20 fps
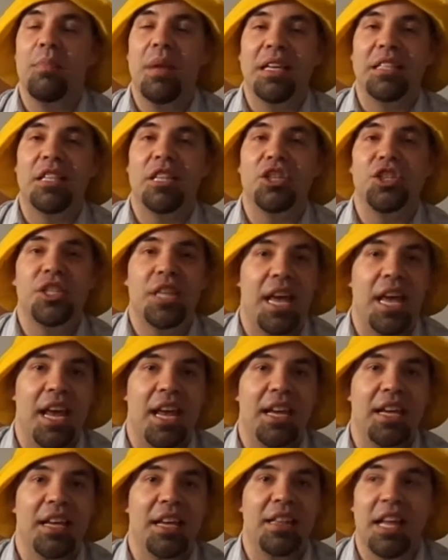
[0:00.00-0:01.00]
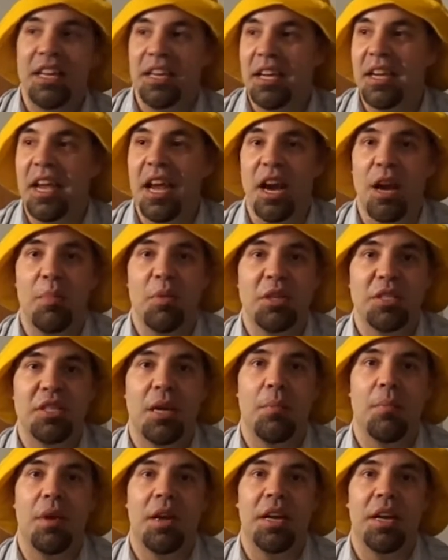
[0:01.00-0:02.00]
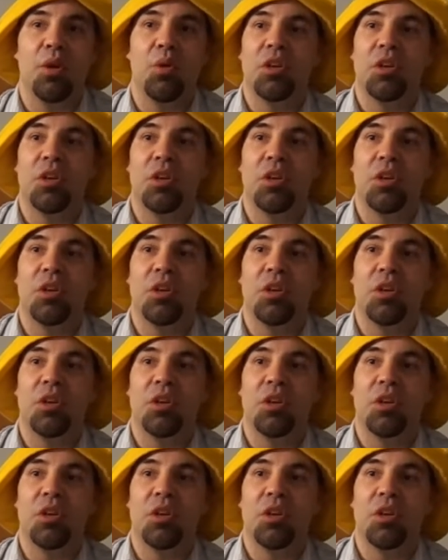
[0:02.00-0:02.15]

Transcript: message saying that you care about somebody